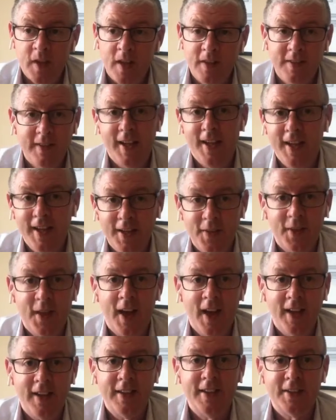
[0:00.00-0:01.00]
take
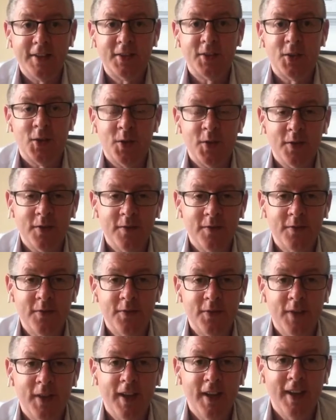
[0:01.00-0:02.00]
that sort
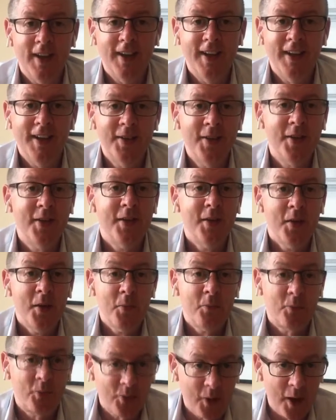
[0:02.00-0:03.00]
of
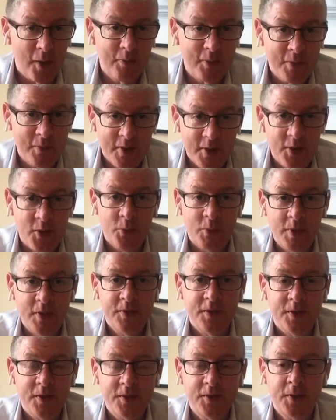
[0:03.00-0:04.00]
problem in their
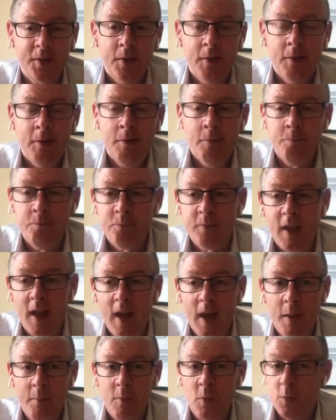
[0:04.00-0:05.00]
business
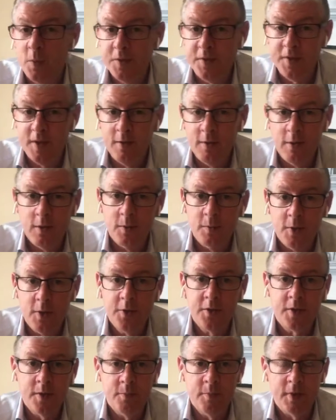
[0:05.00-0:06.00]
with zero
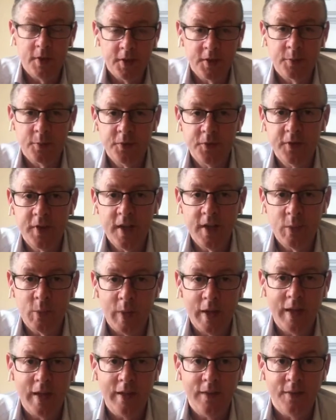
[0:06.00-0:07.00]
emotion, because it was
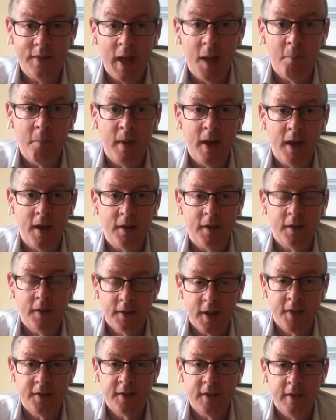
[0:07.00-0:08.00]
genuinely that bad,
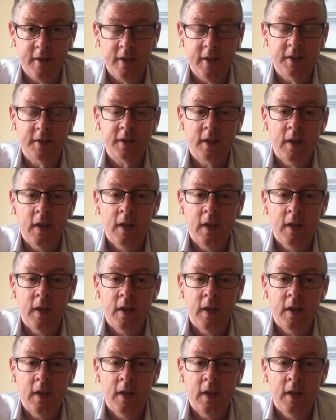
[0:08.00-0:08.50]
that serious.